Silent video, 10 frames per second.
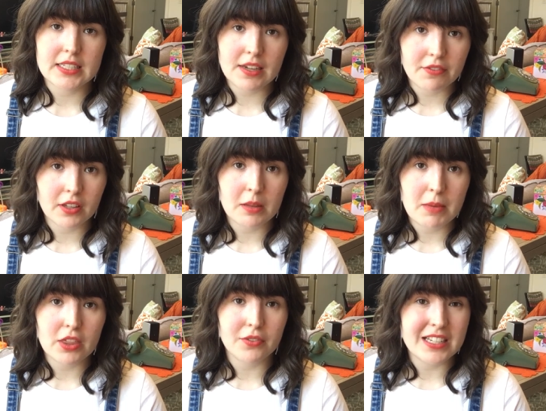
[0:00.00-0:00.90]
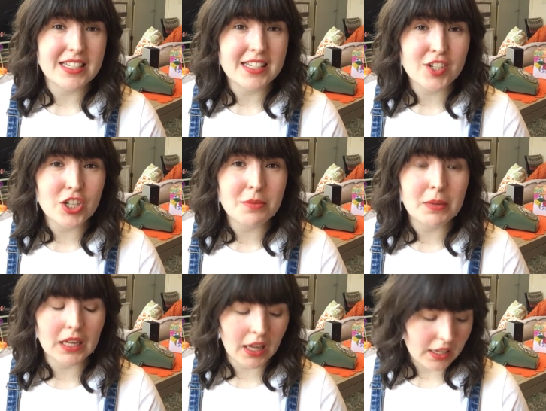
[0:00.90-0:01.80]
I definitely made the right decision
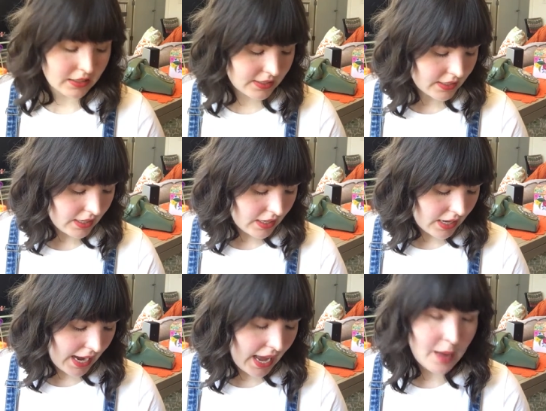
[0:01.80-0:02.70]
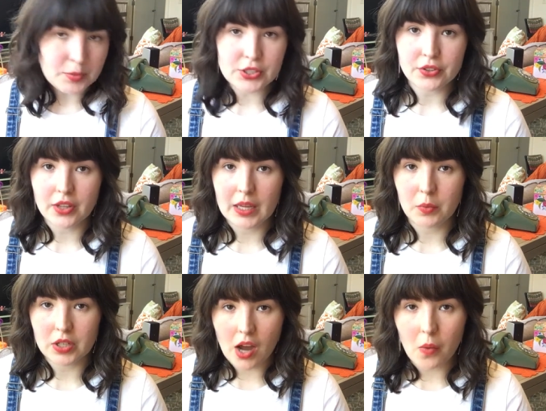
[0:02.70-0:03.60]
because I absolutely
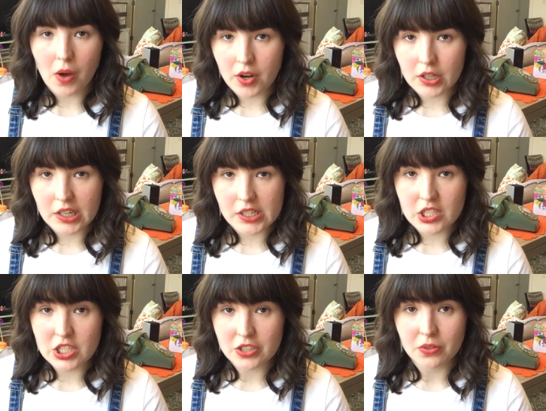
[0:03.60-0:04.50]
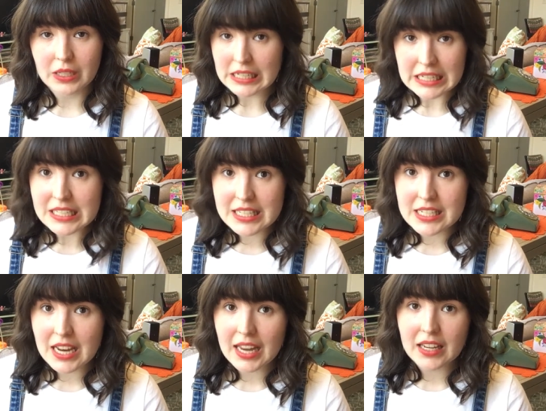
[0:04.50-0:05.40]
would not want her to
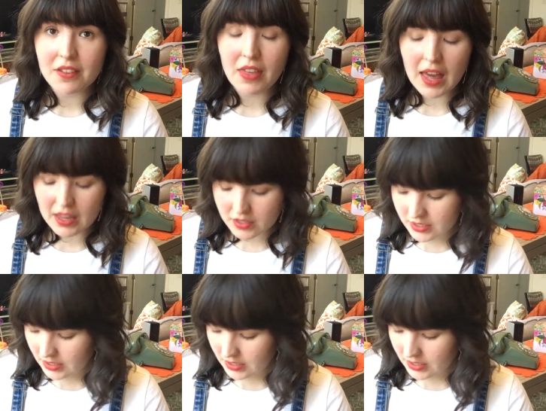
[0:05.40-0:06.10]
eat any of that.